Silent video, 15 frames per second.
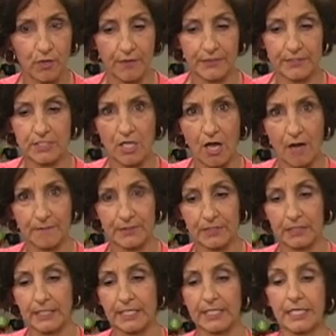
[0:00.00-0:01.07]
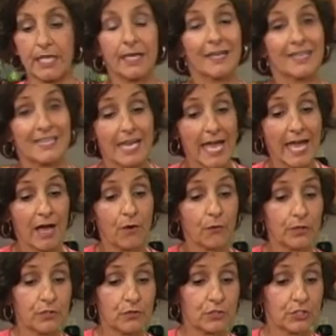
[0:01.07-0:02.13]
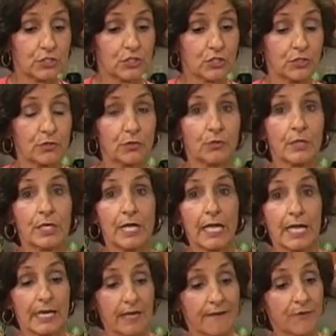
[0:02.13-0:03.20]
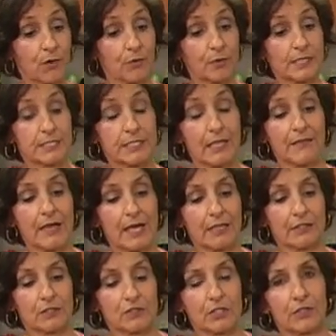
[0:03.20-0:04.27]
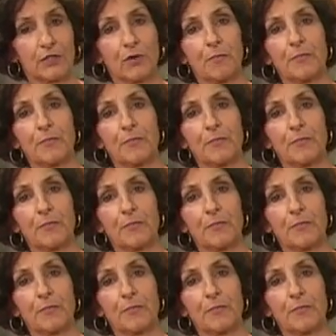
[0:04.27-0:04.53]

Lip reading: on the top, the lid. Now what you can do, and I've already done that, there's a little